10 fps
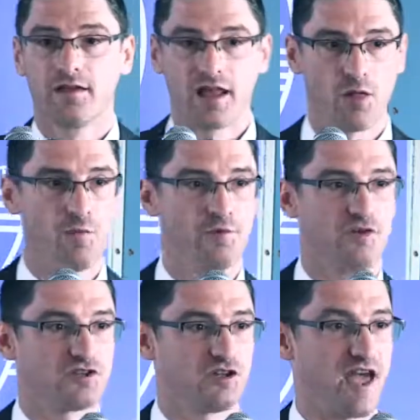Now we'll
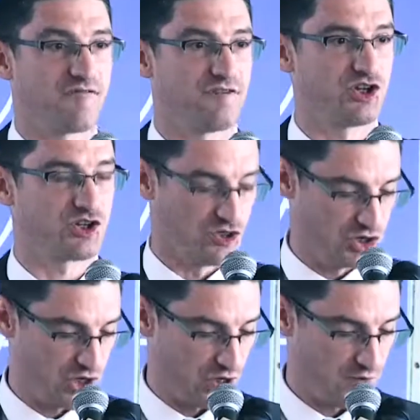move to definition
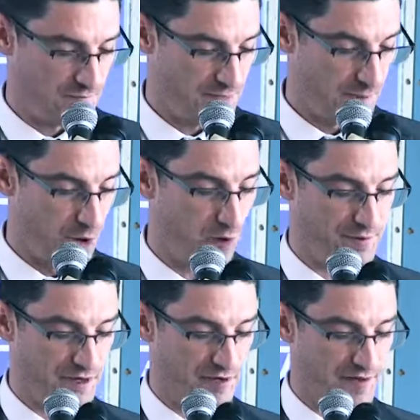2, the
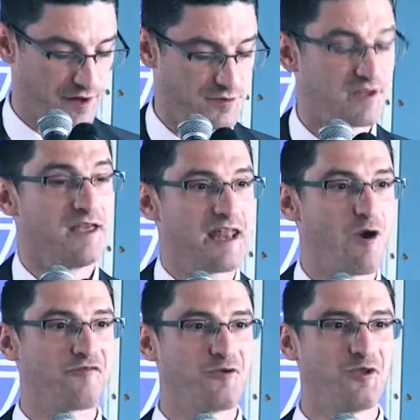popular vote.
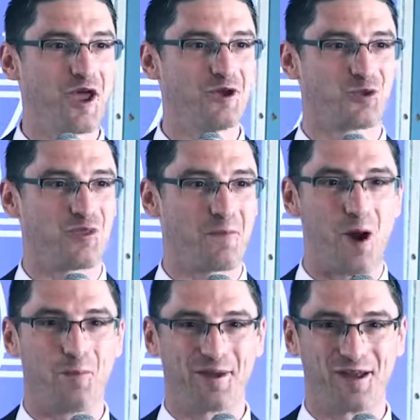Now everyone knows what the
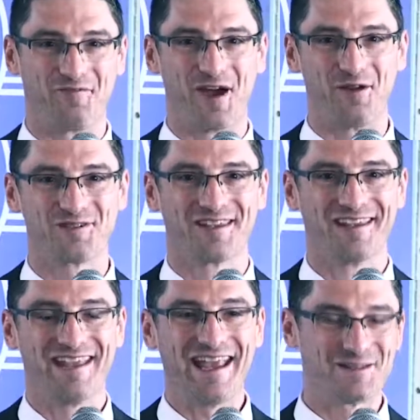popular vote
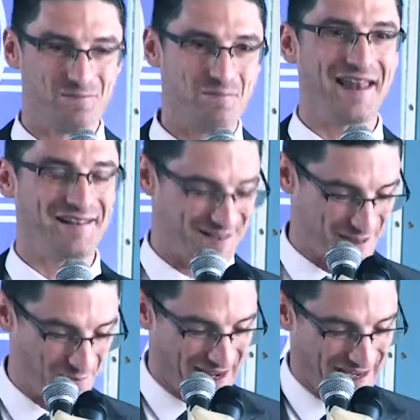is meant
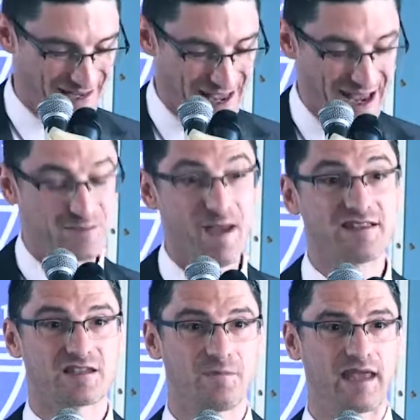to mean. It's
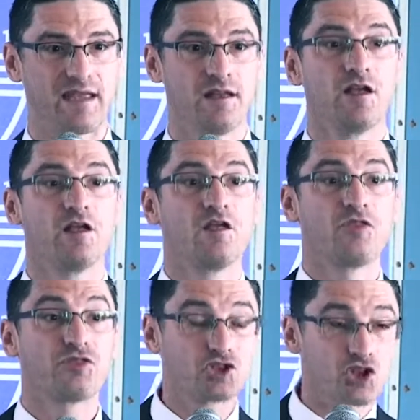meant to mean
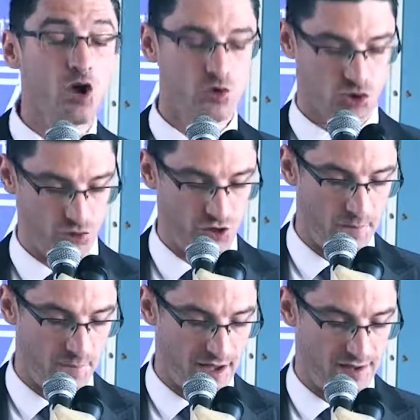the total
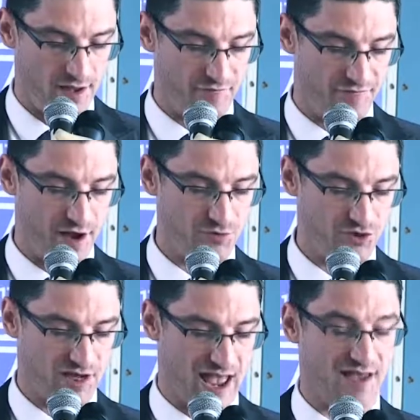number of
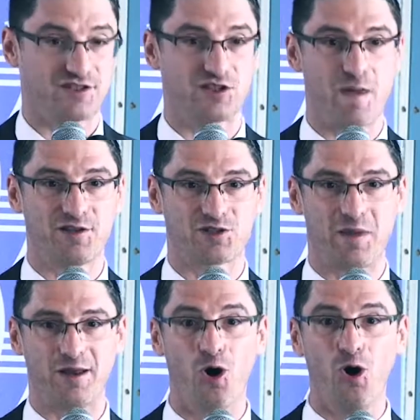votes cast. It's meant to
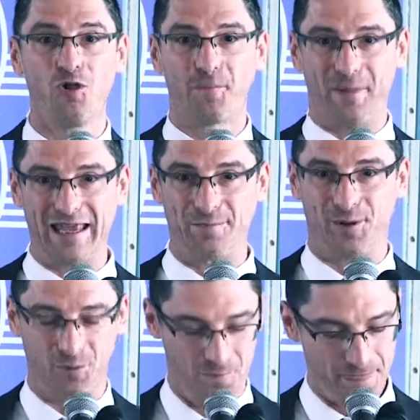mean all the
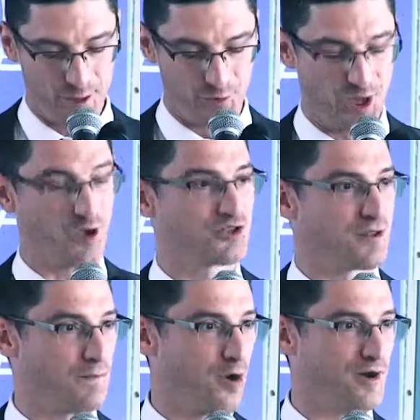people who go to
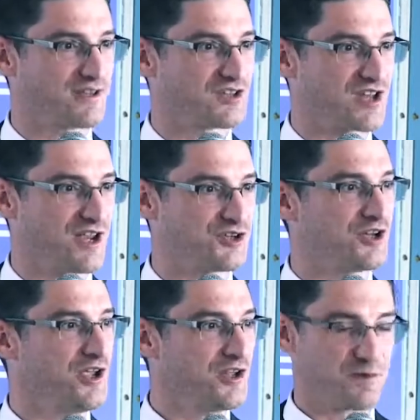the polling
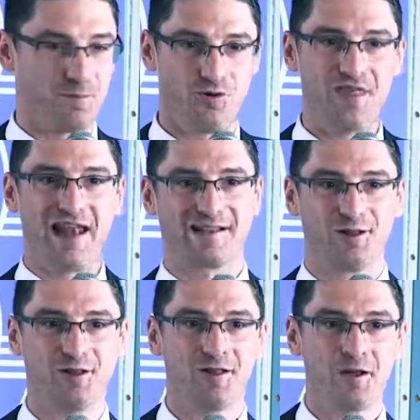station to put their
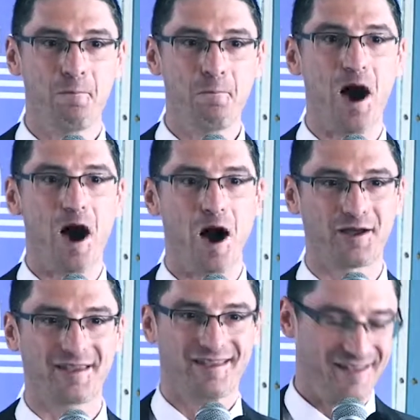little mark,